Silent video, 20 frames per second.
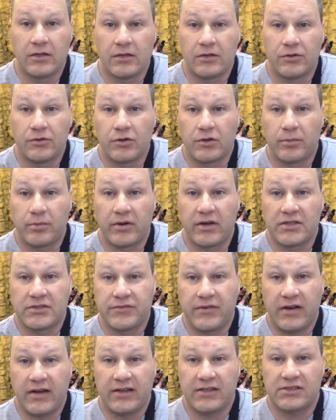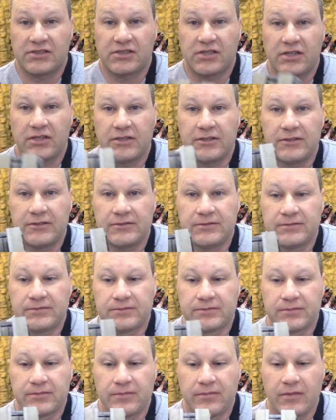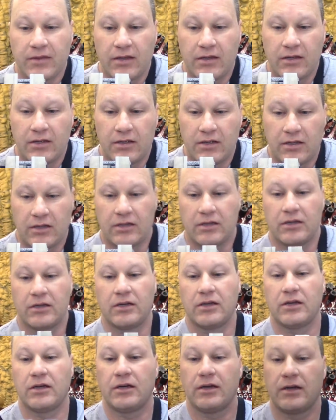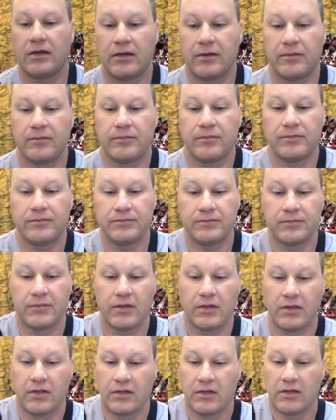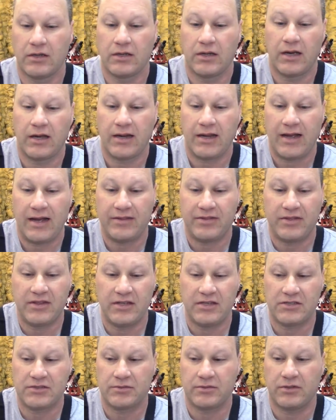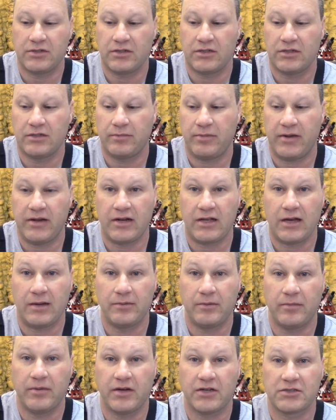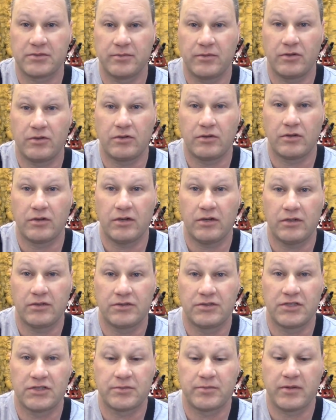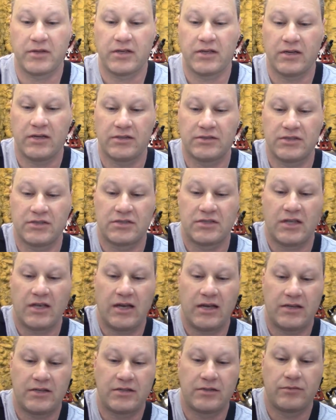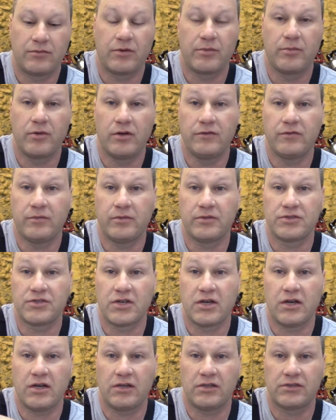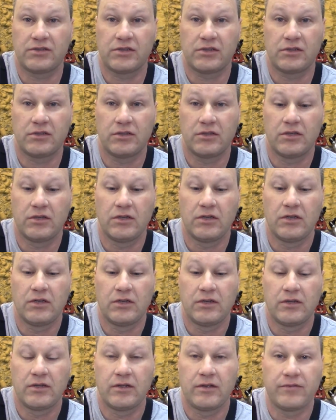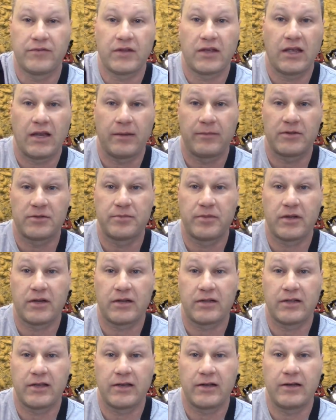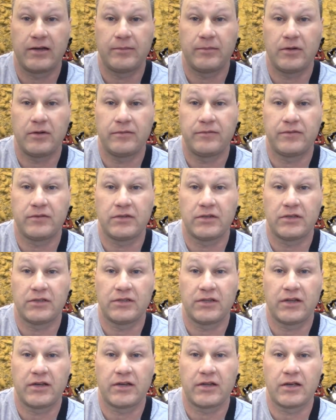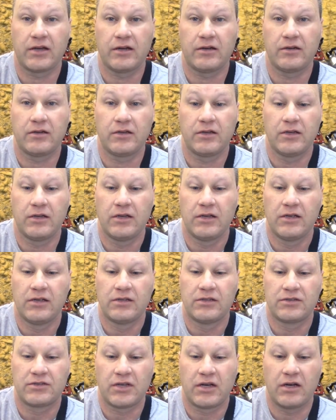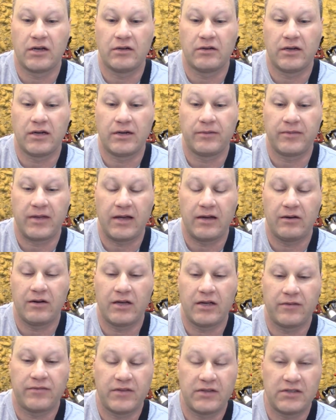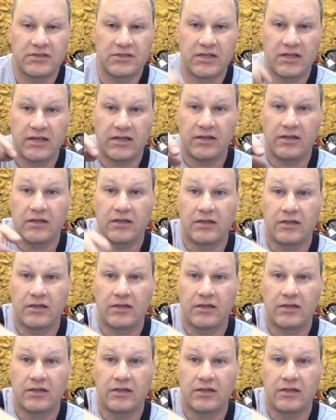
drill press vise. I got this one, paid a couple bucks more just because it's got removable jaws. If the camera's picking that up, hopefully. There you go. So that way if these get